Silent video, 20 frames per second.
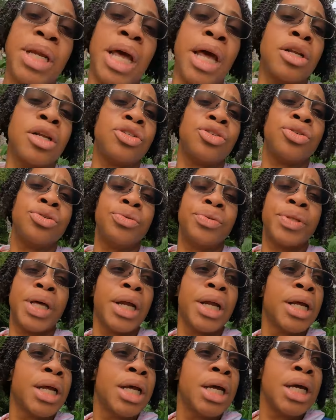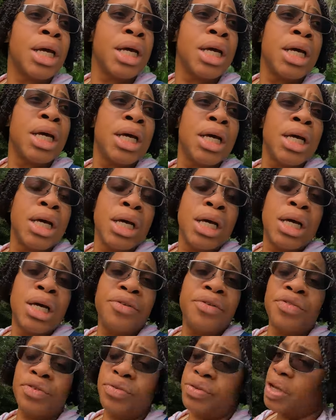attitude that
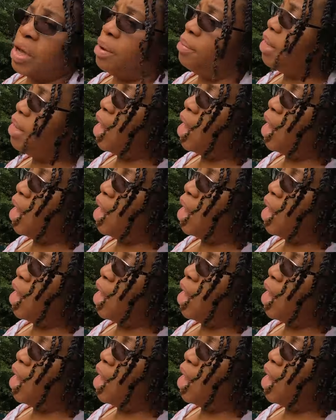if you tell me